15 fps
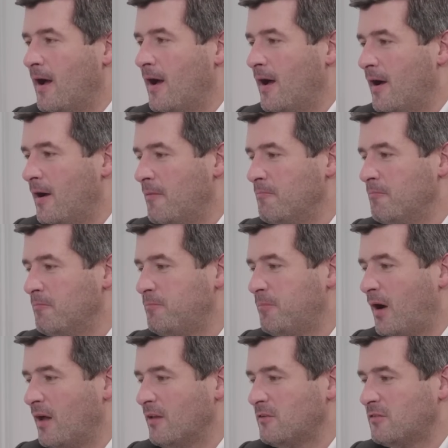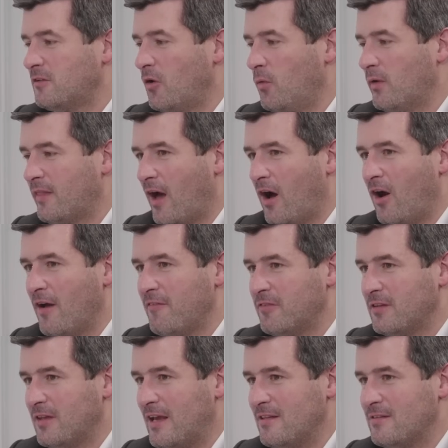but still with that eye
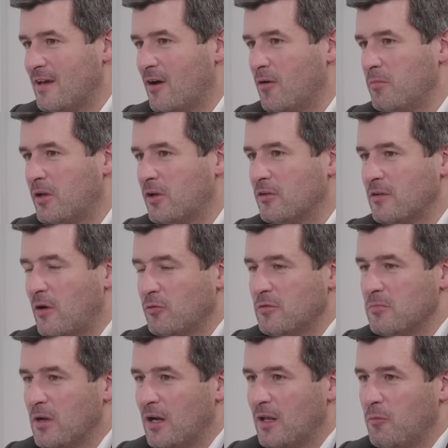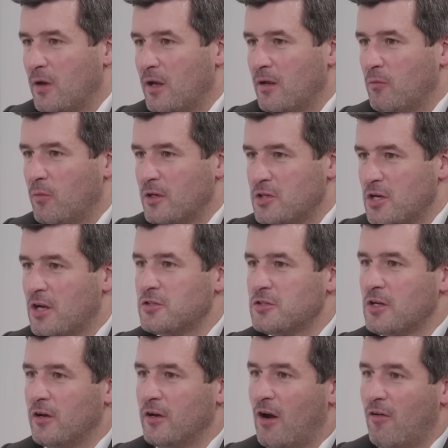for detail, because ultimately we're
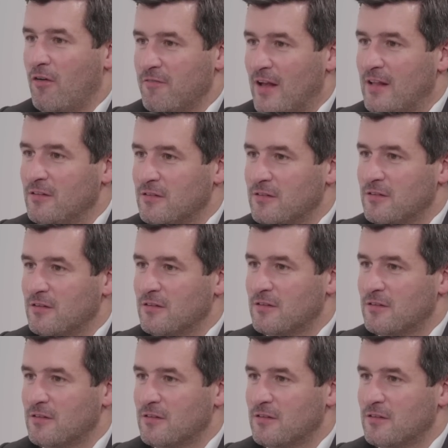judged on our events.